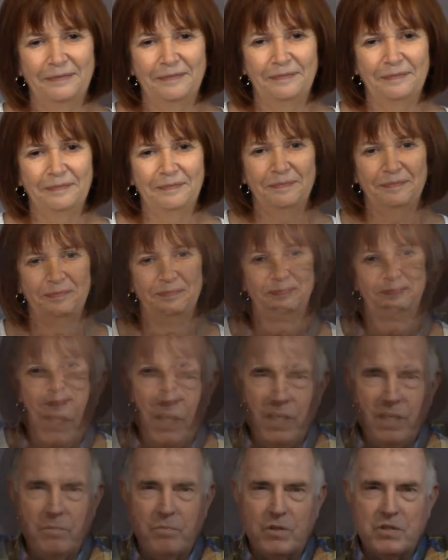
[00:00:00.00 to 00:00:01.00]
transition
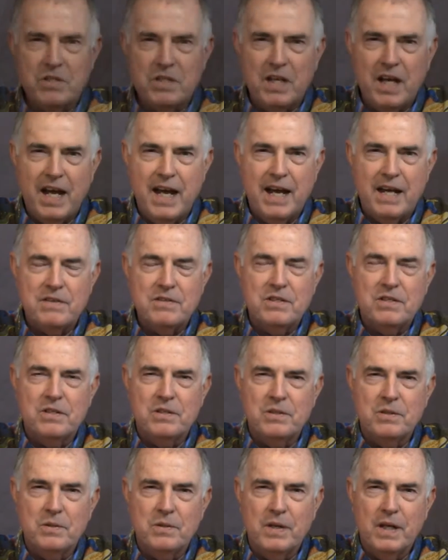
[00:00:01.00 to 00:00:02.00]
team was tasked
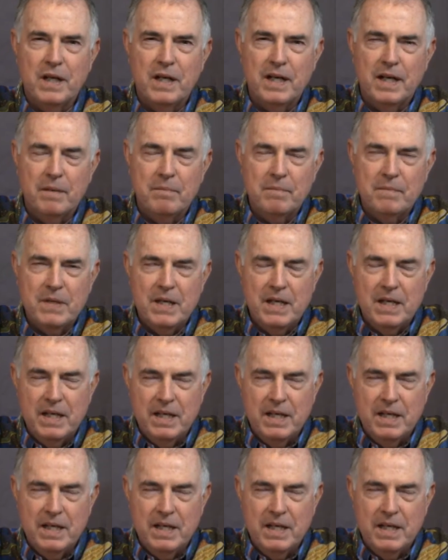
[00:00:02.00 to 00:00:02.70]
to